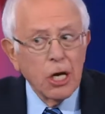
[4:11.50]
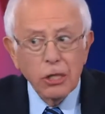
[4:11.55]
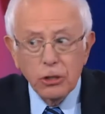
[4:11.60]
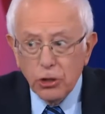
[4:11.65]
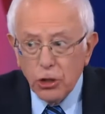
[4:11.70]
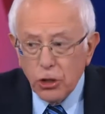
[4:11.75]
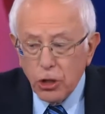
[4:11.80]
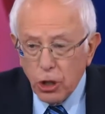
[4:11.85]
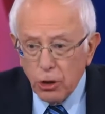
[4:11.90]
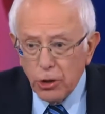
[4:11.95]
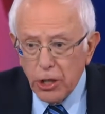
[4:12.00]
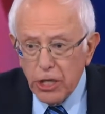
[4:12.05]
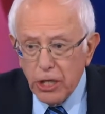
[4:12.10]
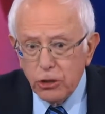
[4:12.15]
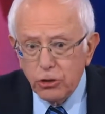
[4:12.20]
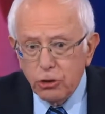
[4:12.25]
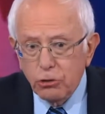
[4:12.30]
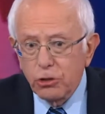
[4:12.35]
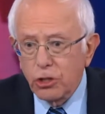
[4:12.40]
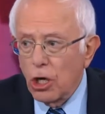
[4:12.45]
security
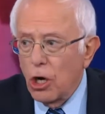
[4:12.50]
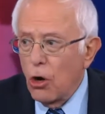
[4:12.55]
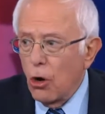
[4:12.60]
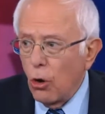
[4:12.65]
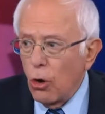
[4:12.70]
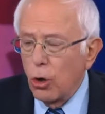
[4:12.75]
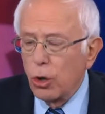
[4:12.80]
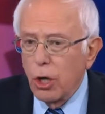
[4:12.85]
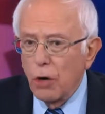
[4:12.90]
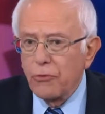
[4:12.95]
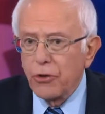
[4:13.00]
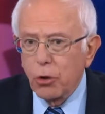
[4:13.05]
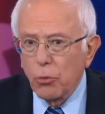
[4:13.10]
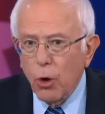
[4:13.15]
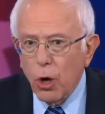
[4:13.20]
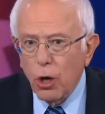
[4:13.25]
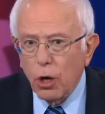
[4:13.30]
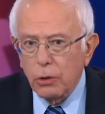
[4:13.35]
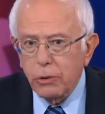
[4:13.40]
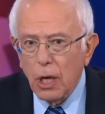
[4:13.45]
issues all over the
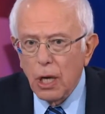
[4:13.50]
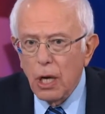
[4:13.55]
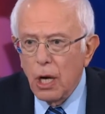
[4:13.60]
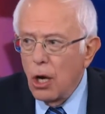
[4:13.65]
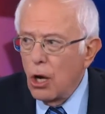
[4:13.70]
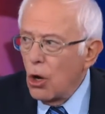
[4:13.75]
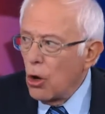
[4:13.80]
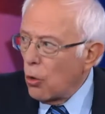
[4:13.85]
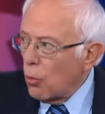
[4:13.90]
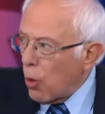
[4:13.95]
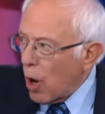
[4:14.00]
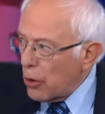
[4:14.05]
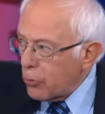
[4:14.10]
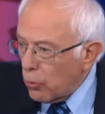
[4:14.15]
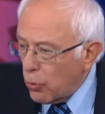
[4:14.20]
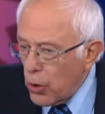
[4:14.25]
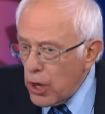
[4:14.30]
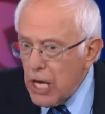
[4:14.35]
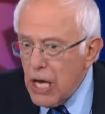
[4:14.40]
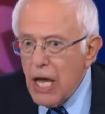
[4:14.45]
world. What
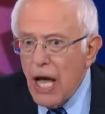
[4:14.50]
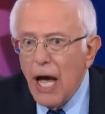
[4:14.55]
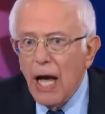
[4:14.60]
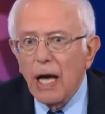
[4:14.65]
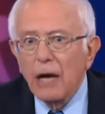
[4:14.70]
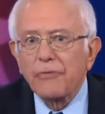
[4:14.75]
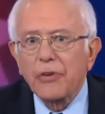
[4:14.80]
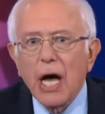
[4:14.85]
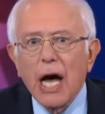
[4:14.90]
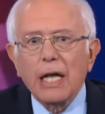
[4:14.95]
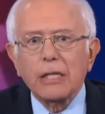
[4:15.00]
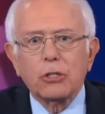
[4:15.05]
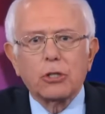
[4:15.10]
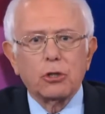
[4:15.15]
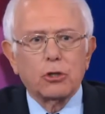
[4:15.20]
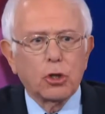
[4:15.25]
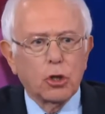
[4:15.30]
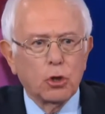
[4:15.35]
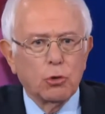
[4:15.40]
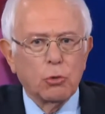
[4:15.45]
we have got to
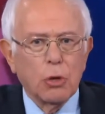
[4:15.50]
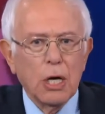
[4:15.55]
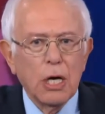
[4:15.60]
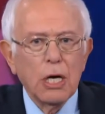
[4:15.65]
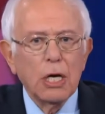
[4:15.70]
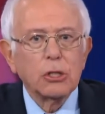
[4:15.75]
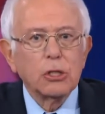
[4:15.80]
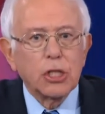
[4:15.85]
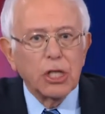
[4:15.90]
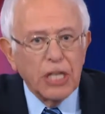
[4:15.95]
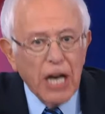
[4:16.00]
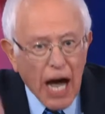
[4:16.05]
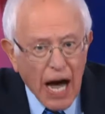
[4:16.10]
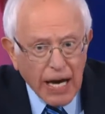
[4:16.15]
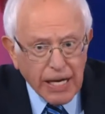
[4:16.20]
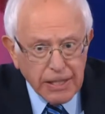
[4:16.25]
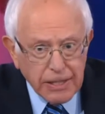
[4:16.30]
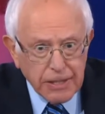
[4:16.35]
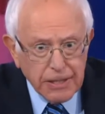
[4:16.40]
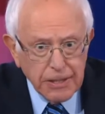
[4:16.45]
do
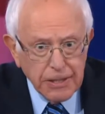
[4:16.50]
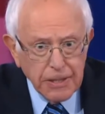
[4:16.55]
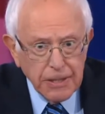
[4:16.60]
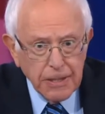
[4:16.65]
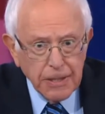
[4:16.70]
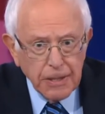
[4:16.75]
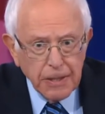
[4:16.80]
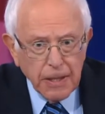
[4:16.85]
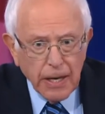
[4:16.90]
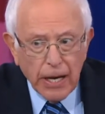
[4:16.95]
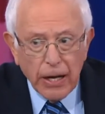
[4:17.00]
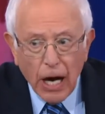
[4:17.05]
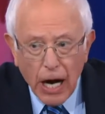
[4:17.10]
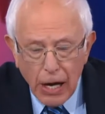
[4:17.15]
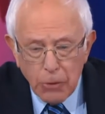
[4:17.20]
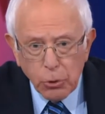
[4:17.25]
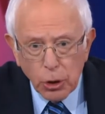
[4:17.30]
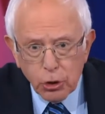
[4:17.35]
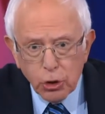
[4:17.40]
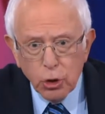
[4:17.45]
tonight, and I
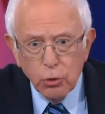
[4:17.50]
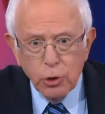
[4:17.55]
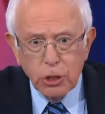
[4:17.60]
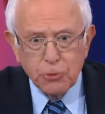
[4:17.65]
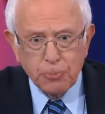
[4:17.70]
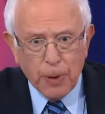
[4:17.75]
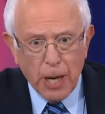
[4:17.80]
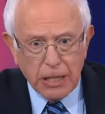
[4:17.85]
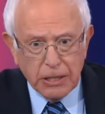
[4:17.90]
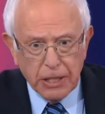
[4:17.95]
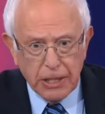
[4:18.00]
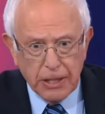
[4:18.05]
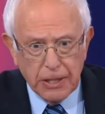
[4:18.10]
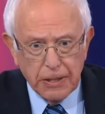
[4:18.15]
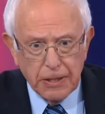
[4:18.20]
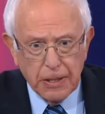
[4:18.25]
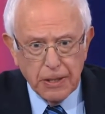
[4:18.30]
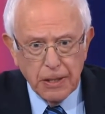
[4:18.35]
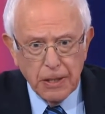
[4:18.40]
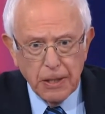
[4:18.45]
will do as president,
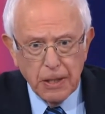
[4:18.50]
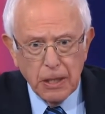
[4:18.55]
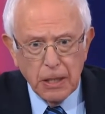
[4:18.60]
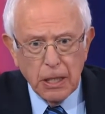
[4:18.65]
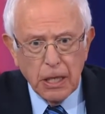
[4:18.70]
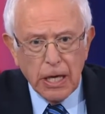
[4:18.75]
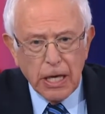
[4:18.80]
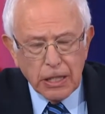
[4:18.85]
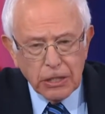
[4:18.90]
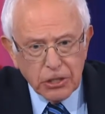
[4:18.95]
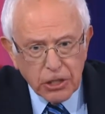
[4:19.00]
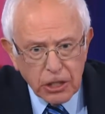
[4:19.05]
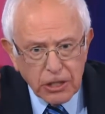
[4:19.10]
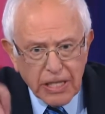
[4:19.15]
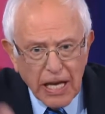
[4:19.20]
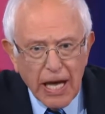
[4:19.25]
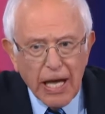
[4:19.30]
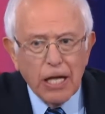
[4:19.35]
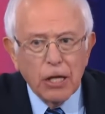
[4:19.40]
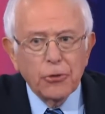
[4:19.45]
is to
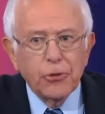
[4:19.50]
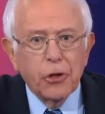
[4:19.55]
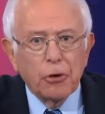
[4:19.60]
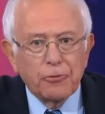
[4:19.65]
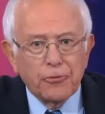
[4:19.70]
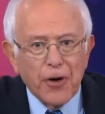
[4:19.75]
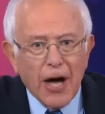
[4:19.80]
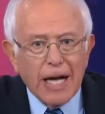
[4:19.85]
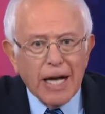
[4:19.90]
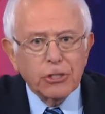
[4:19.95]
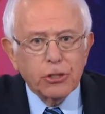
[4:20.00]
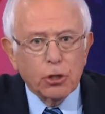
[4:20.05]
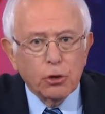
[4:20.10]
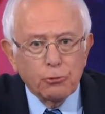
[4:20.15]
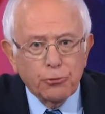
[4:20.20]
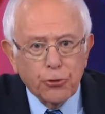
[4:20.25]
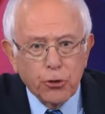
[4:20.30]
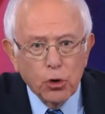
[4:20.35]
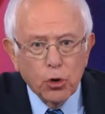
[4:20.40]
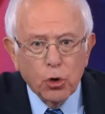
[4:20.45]
tell the fossil
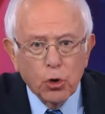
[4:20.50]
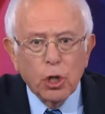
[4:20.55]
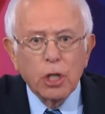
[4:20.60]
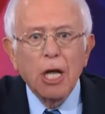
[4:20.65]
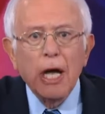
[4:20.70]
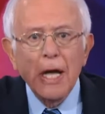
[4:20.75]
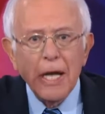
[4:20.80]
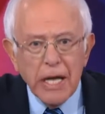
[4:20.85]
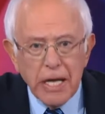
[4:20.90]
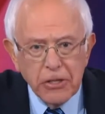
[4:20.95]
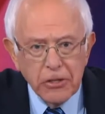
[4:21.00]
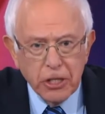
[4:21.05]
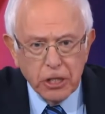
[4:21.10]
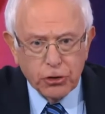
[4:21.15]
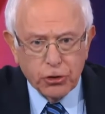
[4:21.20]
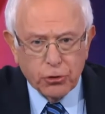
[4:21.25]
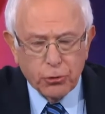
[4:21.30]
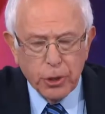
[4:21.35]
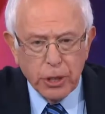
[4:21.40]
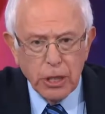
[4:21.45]
fuel
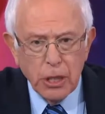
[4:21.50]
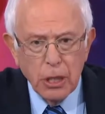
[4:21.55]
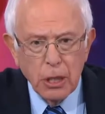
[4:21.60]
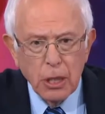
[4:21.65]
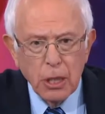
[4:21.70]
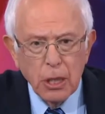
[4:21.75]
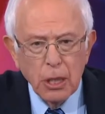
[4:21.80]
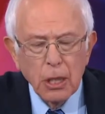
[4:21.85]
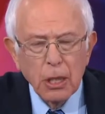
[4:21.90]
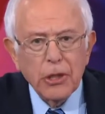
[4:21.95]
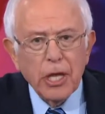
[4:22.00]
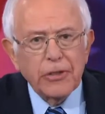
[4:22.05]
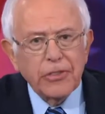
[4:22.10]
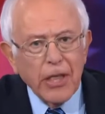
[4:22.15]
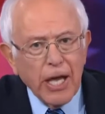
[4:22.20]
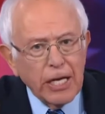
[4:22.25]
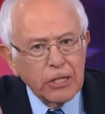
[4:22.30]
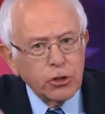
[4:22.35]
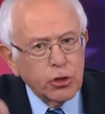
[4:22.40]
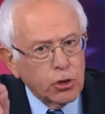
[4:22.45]
industry that
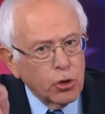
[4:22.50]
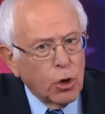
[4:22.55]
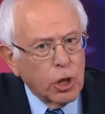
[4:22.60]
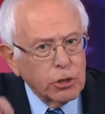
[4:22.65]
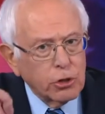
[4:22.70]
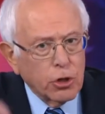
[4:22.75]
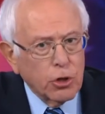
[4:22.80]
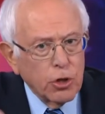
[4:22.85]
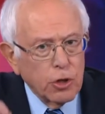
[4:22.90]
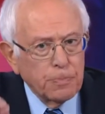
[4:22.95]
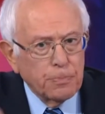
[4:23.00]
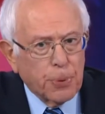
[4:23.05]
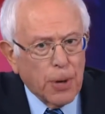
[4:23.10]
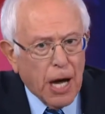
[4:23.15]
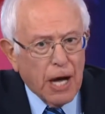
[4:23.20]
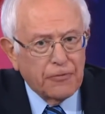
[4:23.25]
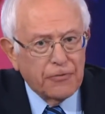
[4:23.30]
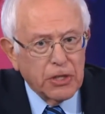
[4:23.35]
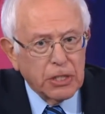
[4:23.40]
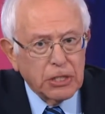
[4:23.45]
their short-term
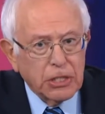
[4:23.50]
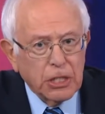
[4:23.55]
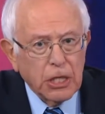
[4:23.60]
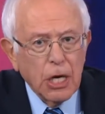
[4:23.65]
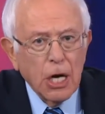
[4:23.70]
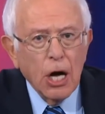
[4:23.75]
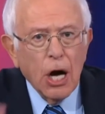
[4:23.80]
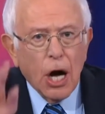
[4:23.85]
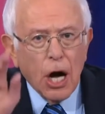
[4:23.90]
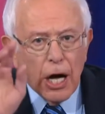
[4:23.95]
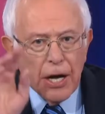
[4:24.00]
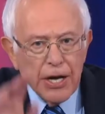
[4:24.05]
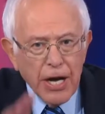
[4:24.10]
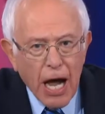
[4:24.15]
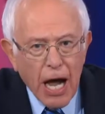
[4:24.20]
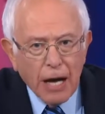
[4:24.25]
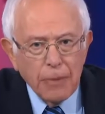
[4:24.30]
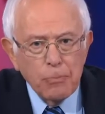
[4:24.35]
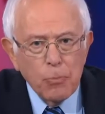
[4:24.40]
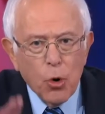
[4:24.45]
profits are
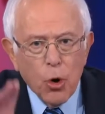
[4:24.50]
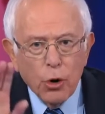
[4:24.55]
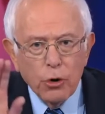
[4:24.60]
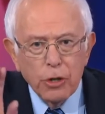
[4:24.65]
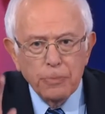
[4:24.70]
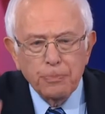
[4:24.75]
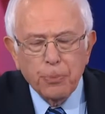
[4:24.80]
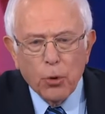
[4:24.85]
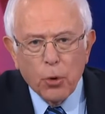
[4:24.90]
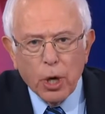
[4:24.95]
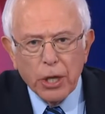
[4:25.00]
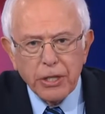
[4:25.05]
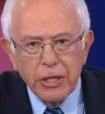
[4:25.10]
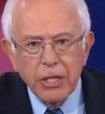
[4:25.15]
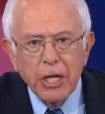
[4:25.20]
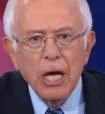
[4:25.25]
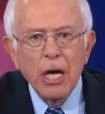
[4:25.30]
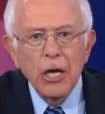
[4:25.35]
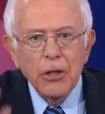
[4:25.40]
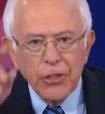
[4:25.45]
not more
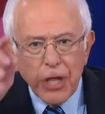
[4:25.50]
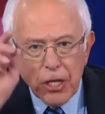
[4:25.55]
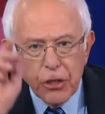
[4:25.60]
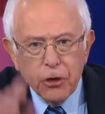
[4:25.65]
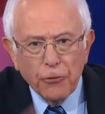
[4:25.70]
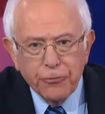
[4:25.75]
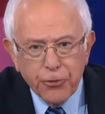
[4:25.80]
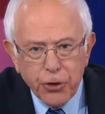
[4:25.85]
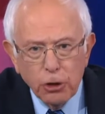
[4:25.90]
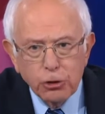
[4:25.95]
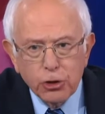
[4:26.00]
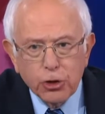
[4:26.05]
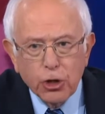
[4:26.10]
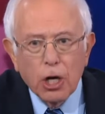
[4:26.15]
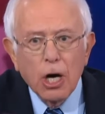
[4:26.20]
important than the future